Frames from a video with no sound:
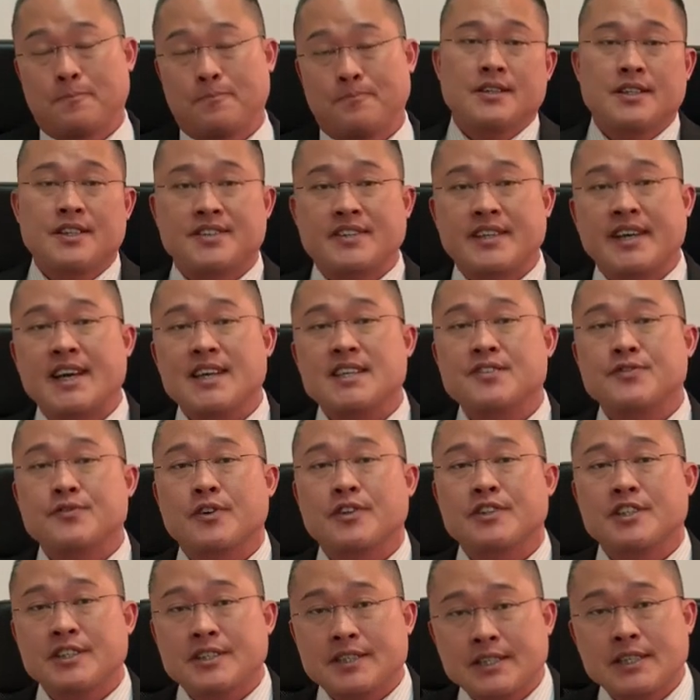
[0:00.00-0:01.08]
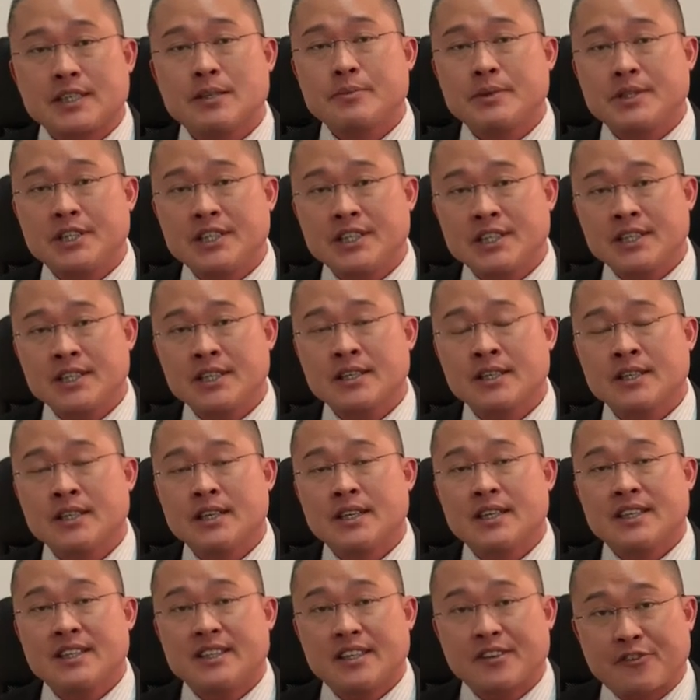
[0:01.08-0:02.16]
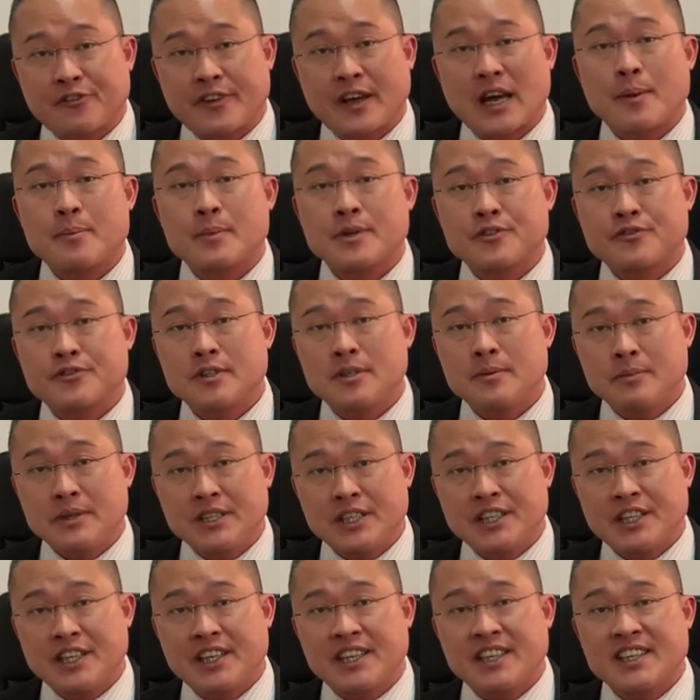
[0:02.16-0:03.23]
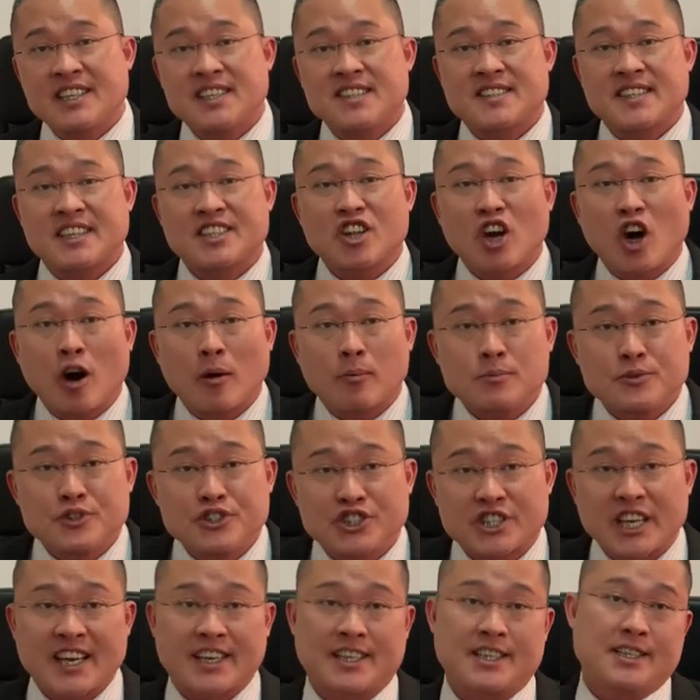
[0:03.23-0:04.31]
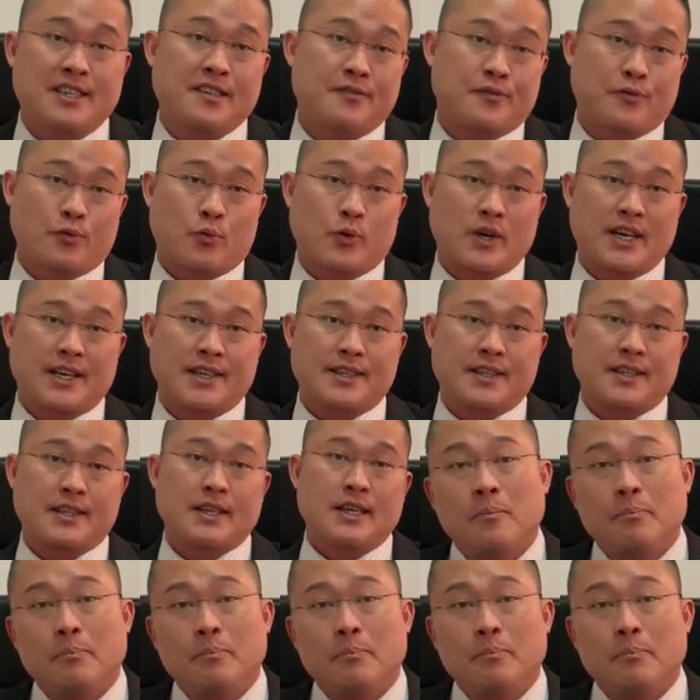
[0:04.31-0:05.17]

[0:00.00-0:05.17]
The test for determining defamatory meaning is an objective one,